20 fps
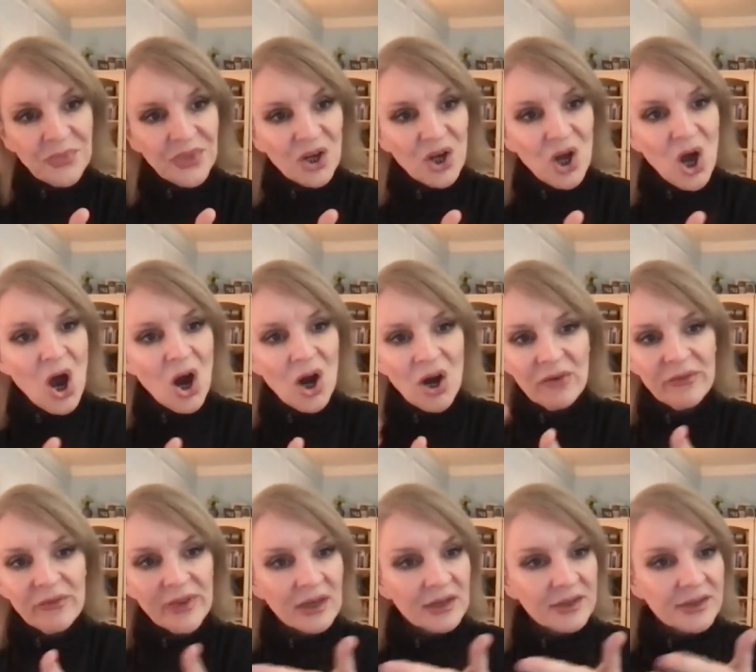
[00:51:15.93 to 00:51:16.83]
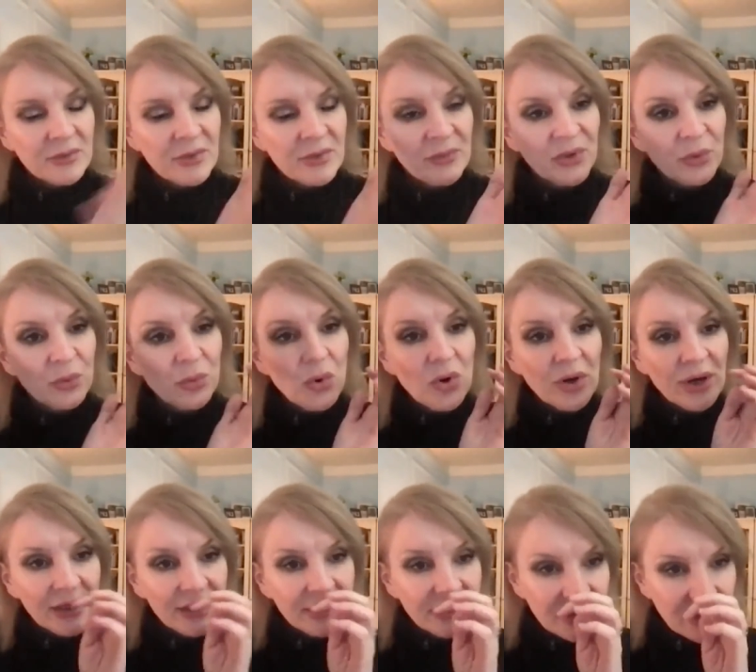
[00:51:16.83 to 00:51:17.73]
carvings. I mean, when you walk
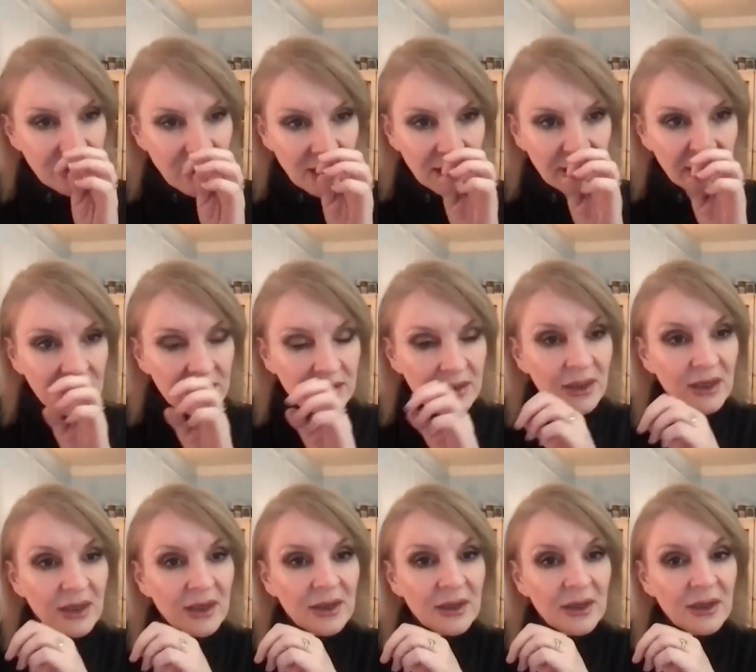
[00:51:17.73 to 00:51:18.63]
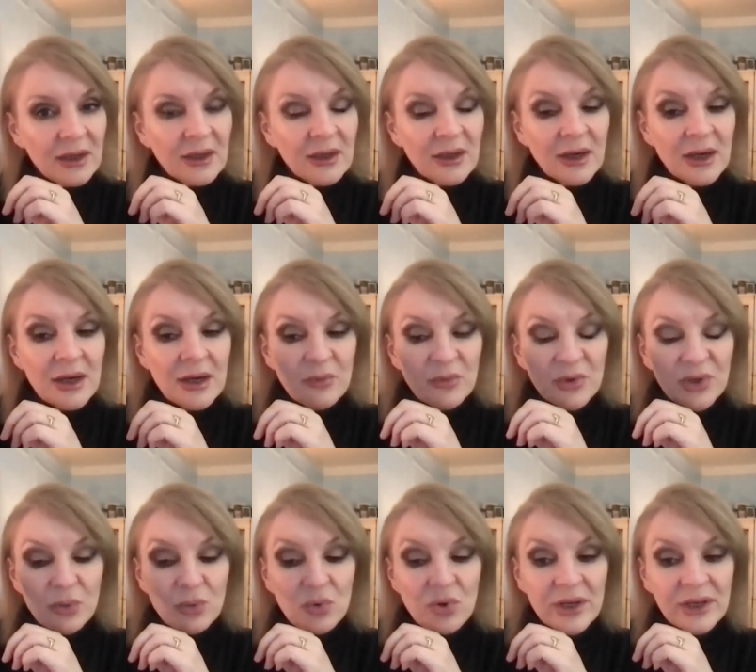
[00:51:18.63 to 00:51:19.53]
inside, um, when
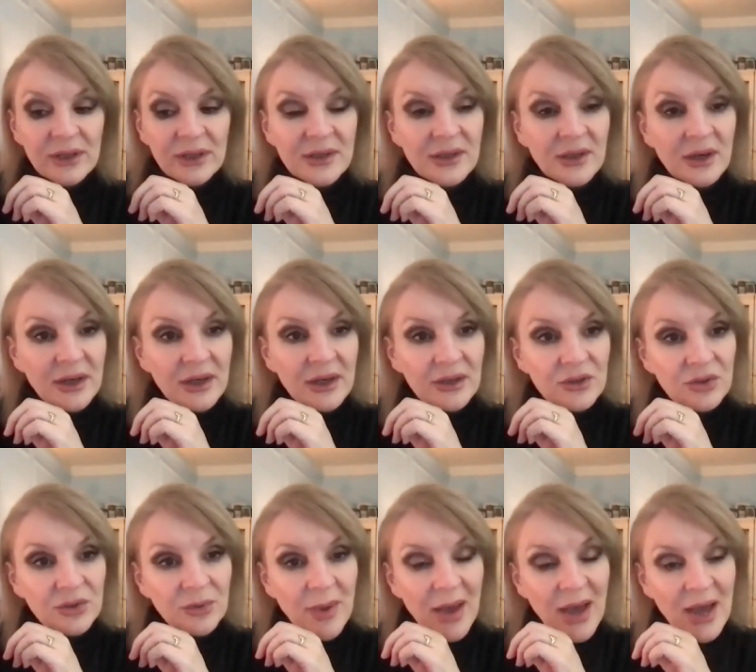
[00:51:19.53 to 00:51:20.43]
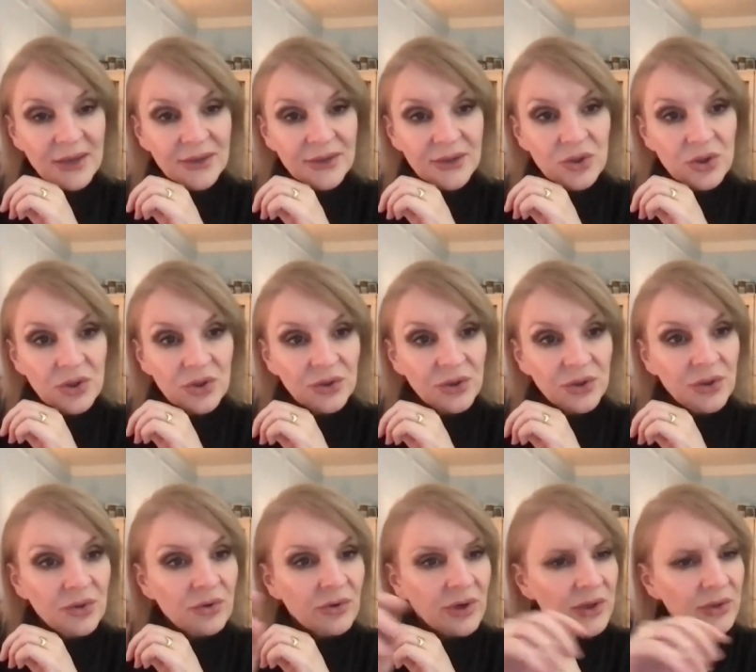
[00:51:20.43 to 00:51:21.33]
you walk inside the passage in
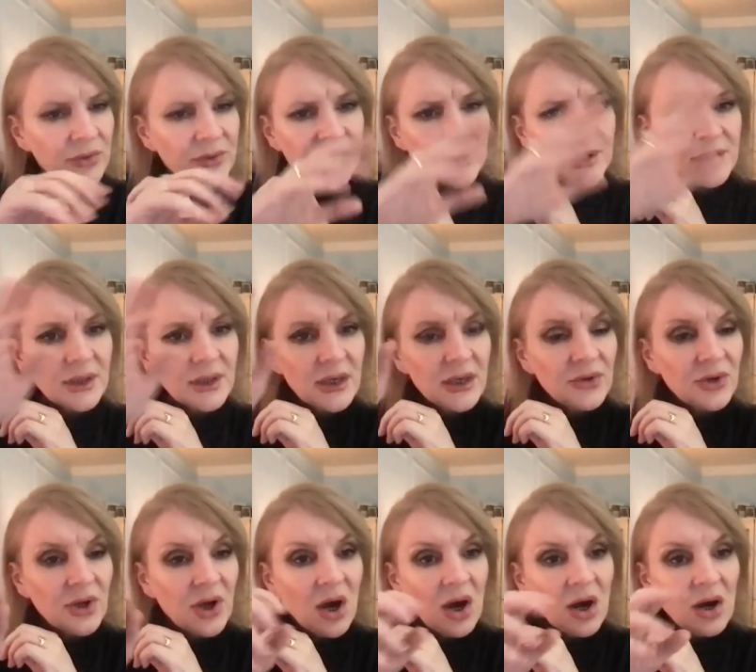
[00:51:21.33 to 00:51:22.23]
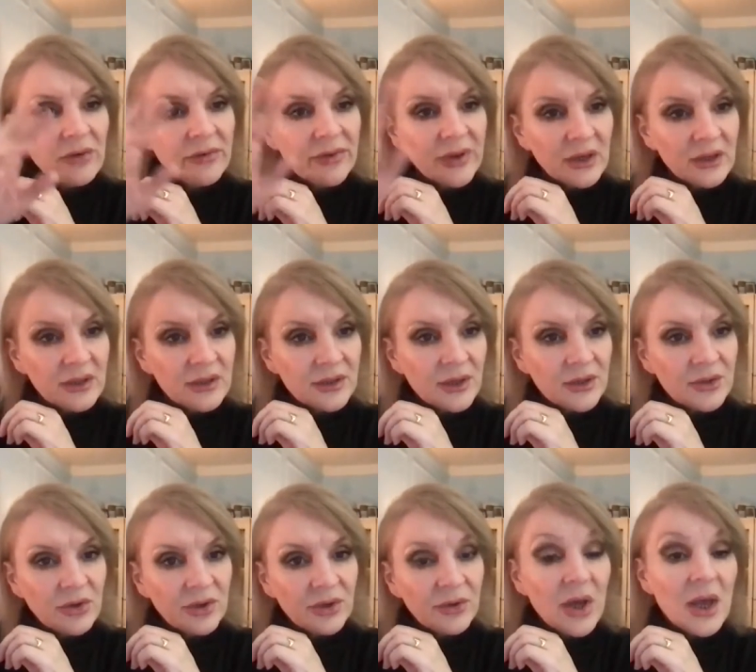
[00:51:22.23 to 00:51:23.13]
Newgrange, you want to see the carvings that
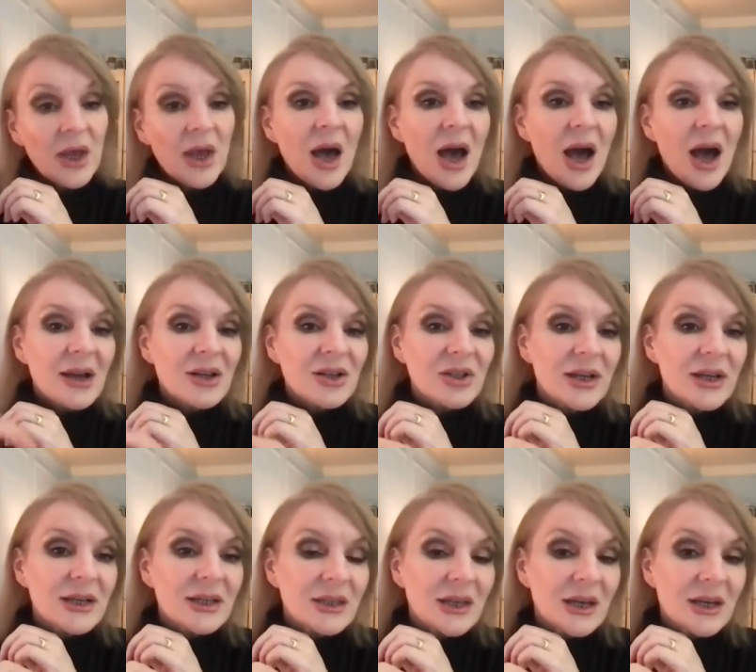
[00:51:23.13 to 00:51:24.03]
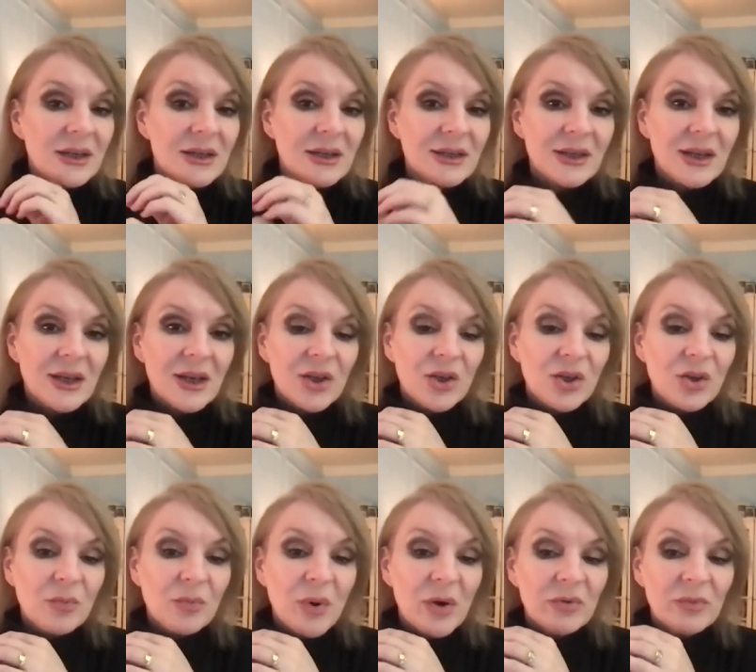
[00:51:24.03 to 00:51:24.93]
are on the. Actually, I say this you
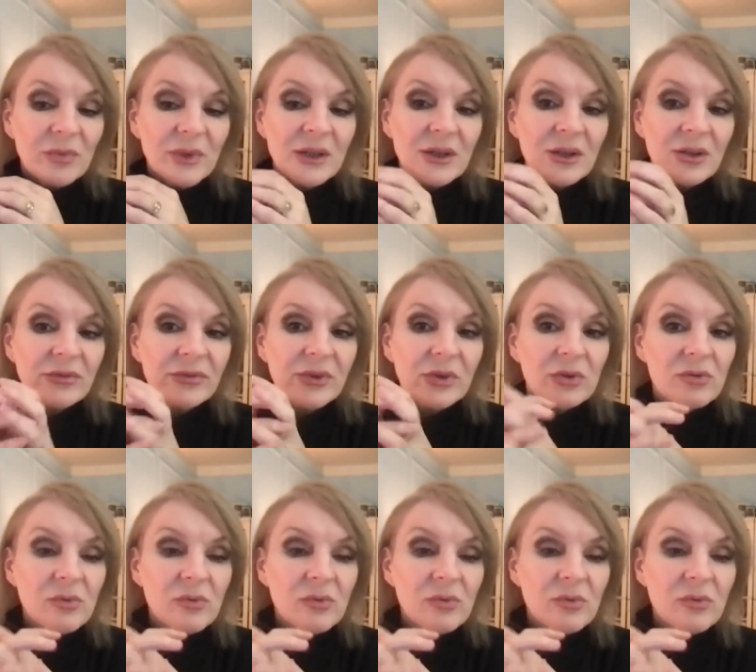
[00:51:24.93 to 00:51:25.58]
probably none of you will